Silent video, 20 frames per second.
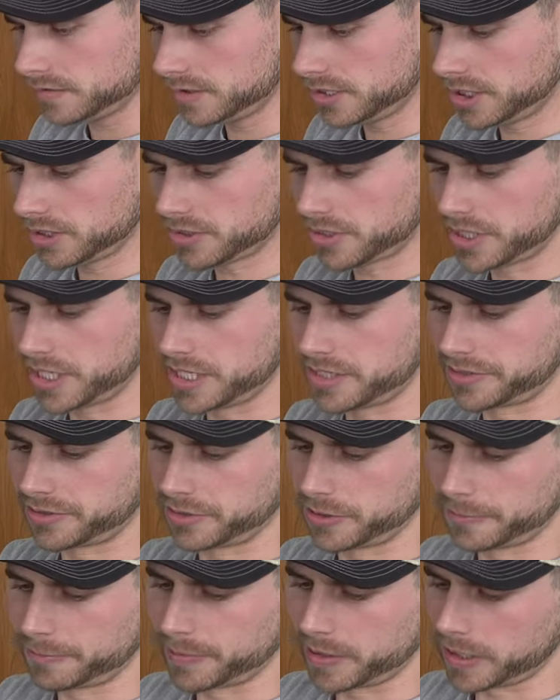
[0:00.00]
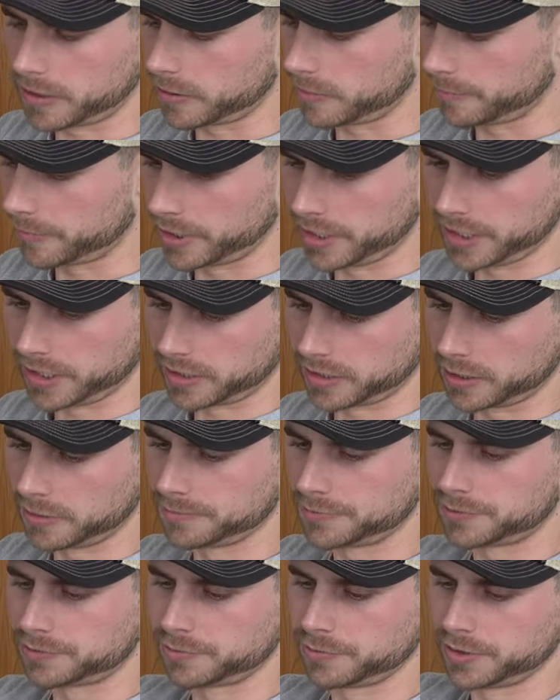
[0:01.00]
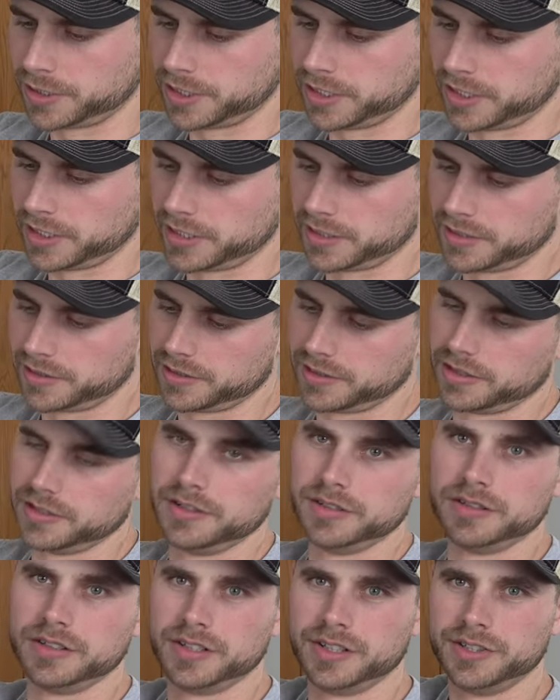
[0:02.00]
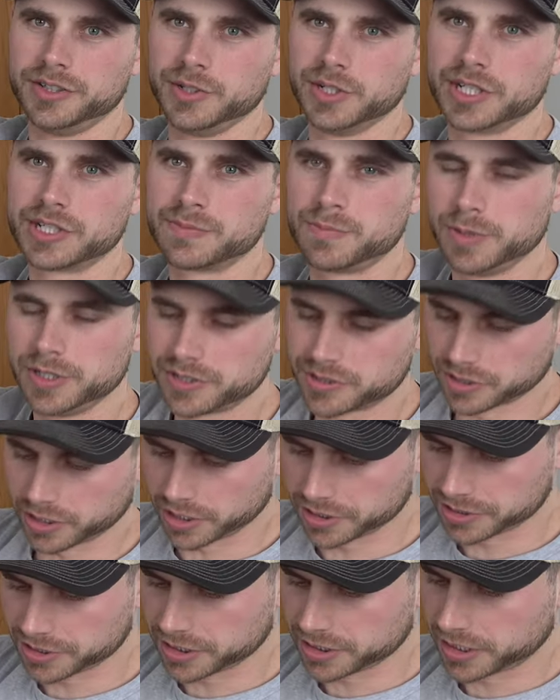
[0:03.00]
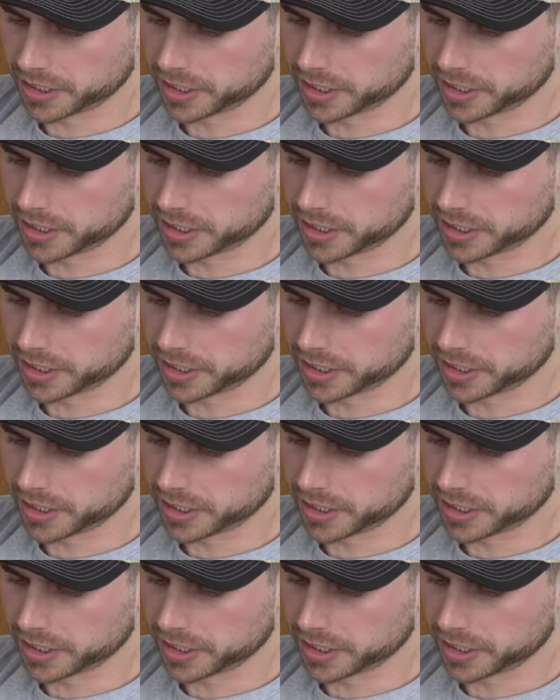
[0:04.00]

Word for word: Okay, so your power bank comes with a USB charging